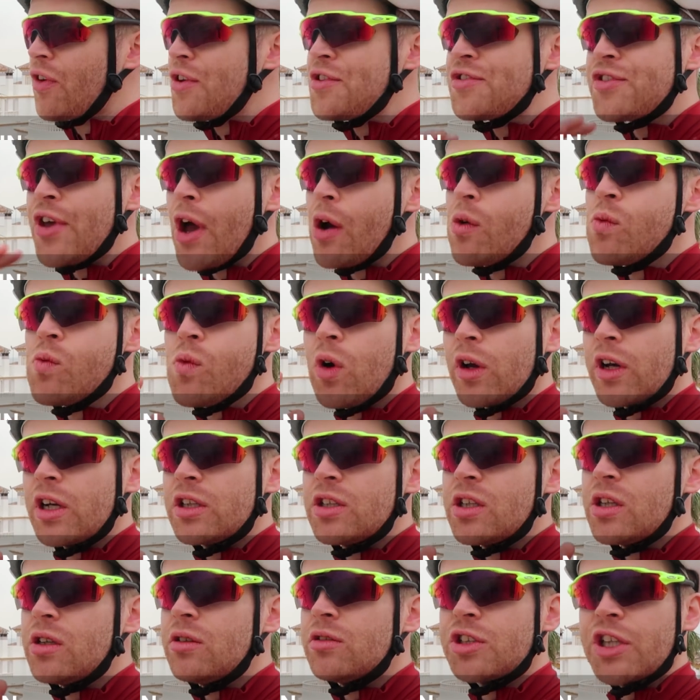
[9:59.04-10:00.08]
If you don't want to
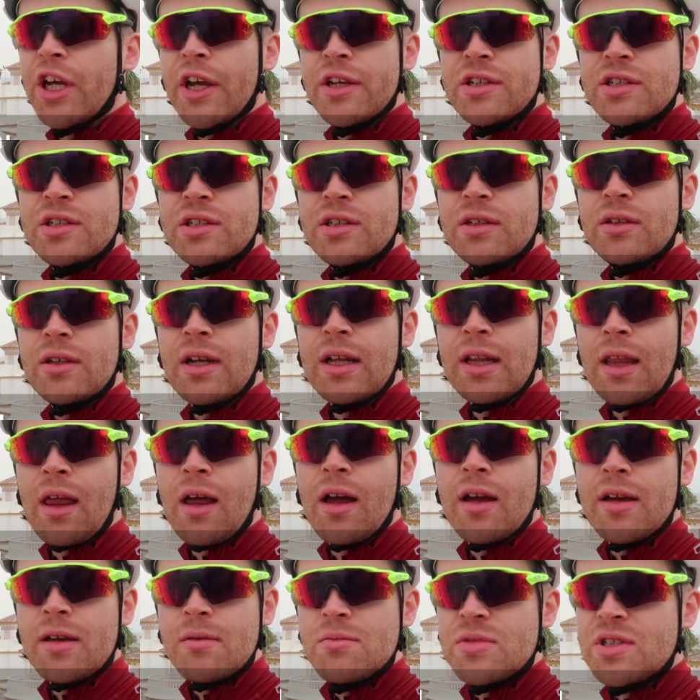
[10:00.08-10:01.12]
do just
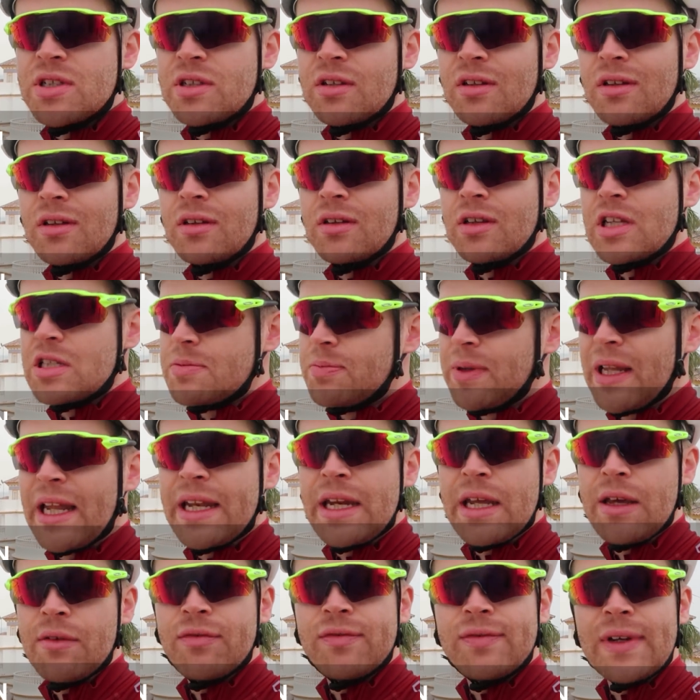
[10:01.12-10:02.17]
climbs, there's
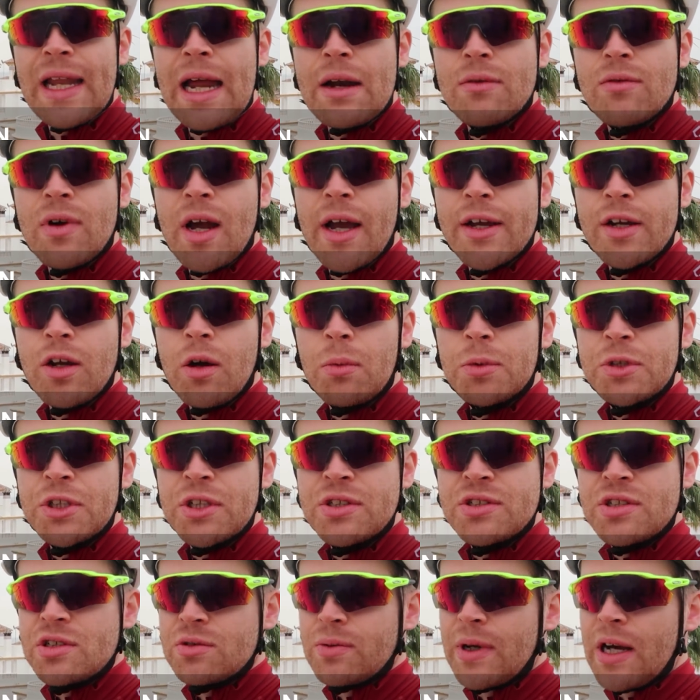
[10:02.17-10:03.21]
plenty of flat ride
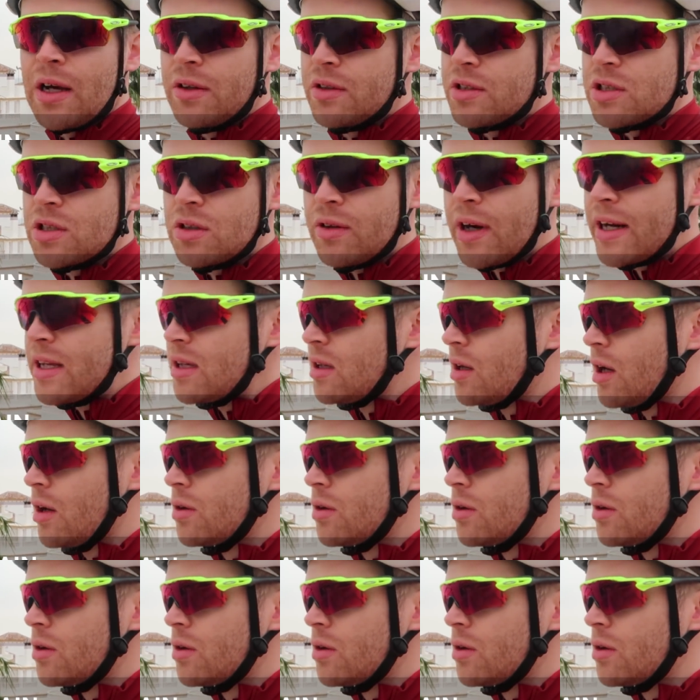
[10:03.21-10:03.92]
options as well. There's great